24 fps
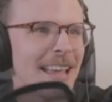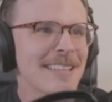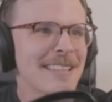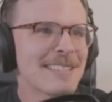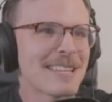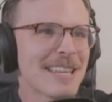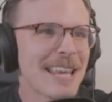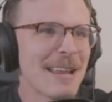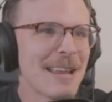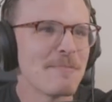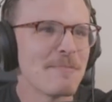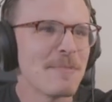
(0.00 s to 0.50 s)

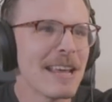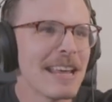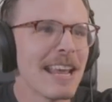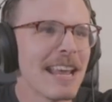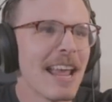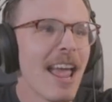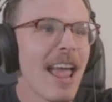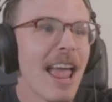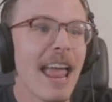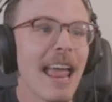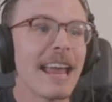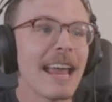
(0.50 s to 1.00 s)

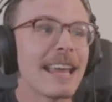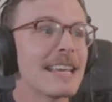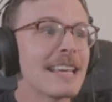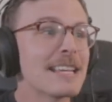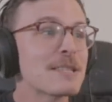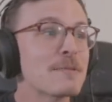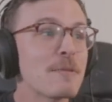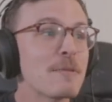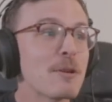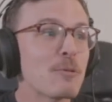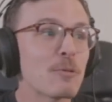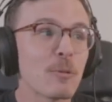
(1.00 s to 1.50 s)

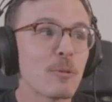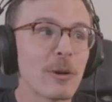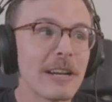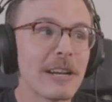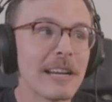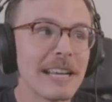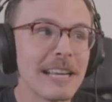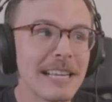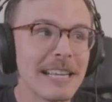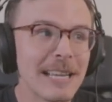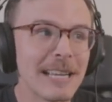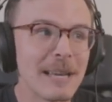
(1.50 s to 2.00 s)
gets me
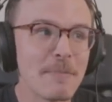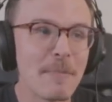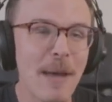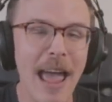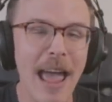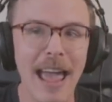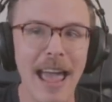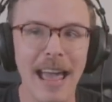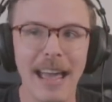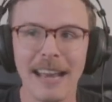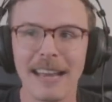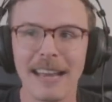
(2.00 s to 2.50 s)
really mad.